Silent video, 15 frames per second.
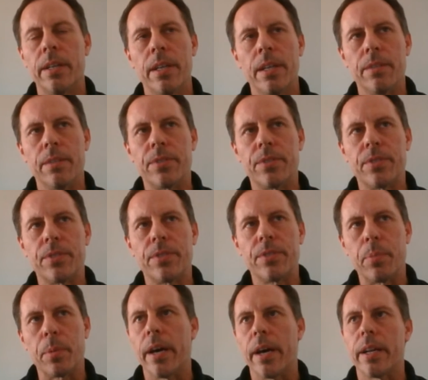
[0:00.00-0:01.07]
type of
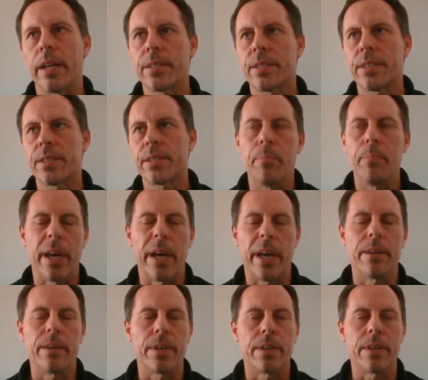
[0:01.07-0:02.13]
products that can
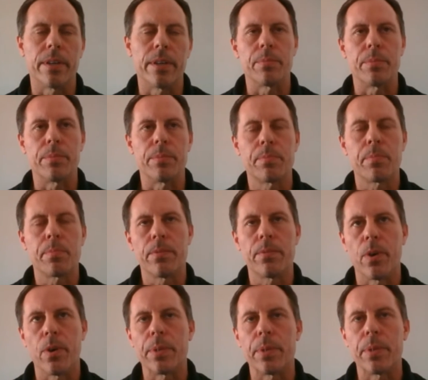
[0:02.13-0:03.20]
benefit from these
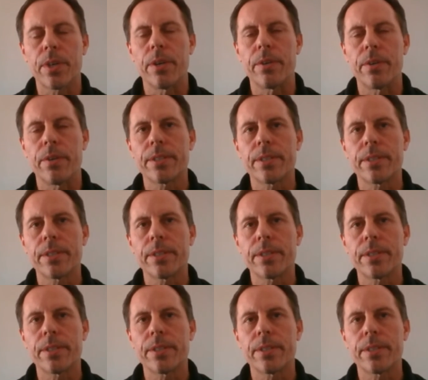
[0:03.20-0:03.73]
performance coatings.